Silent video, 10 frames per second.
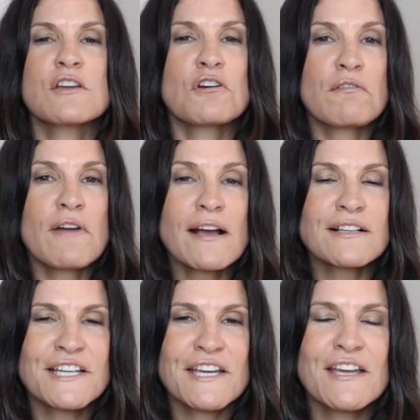
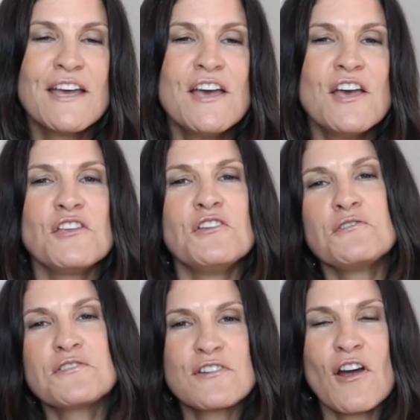correctly, you
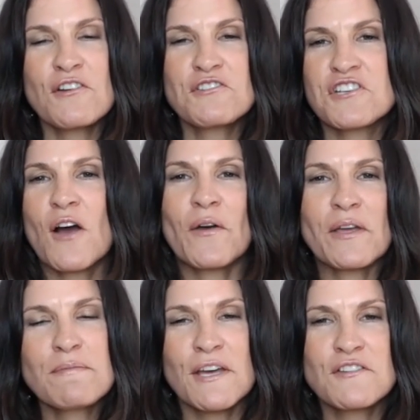start
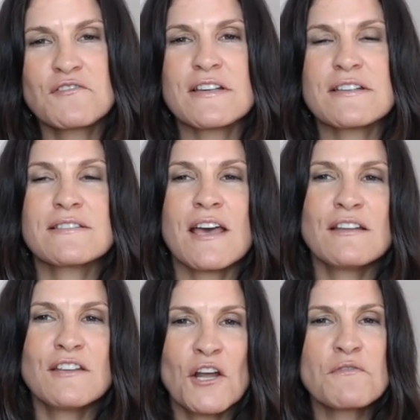showing Pinterest that,
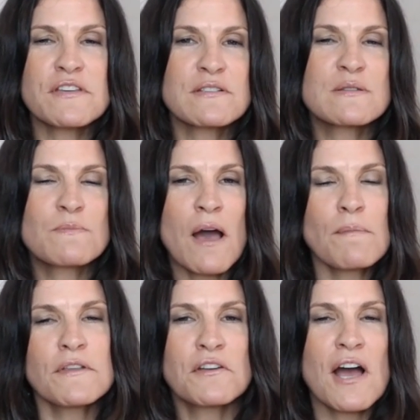this is
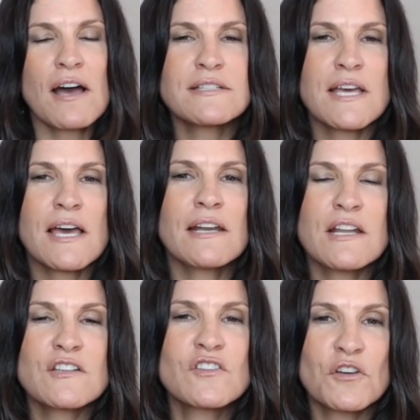popular content and
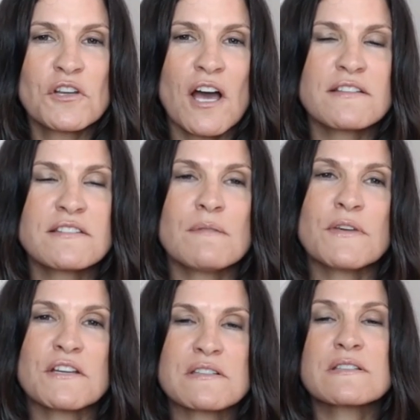it's good content
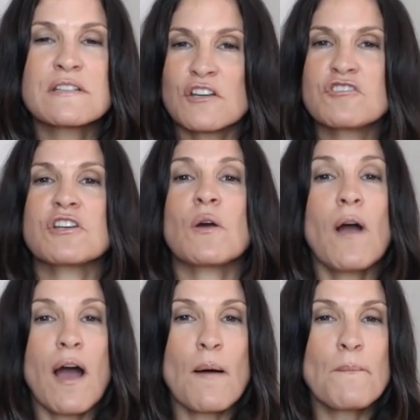because it's going to show
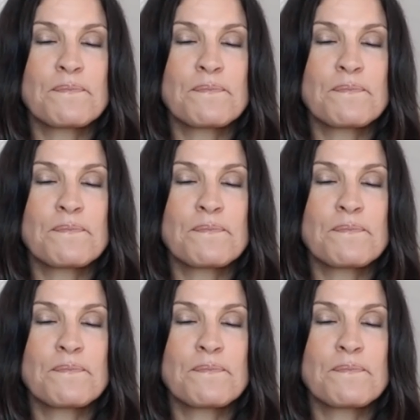up.